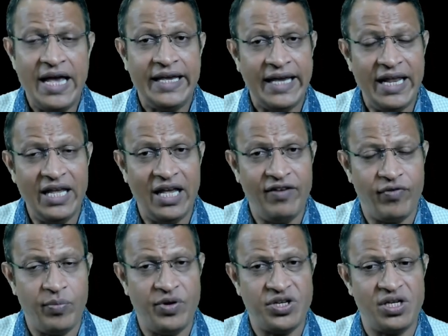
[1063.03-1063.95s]
any
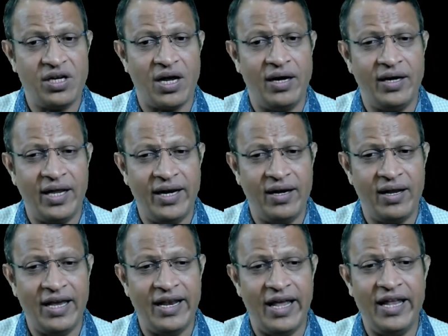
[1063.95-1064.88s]
information contained
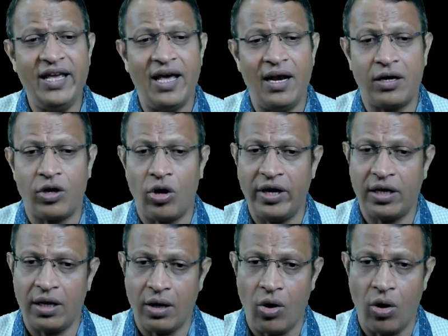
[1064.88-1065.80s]
in any electronic
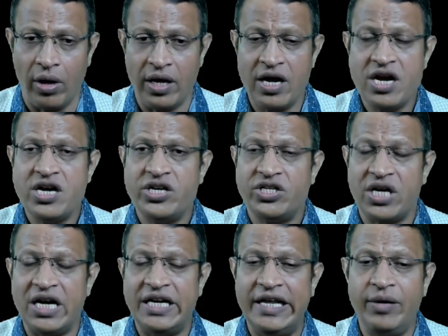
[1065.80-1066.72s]
record
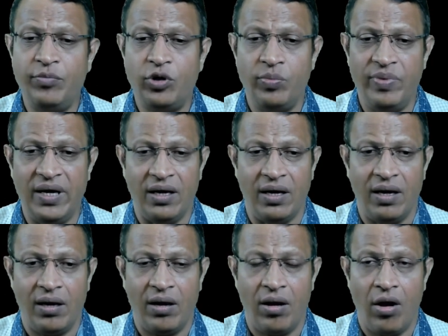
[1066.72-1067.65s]
shall deem to be
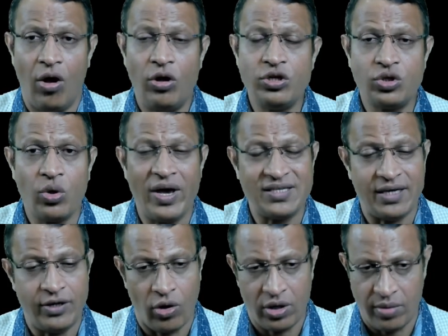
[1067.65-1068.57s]
also as a
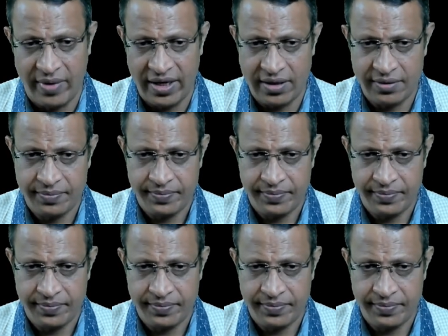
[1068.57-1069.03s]
document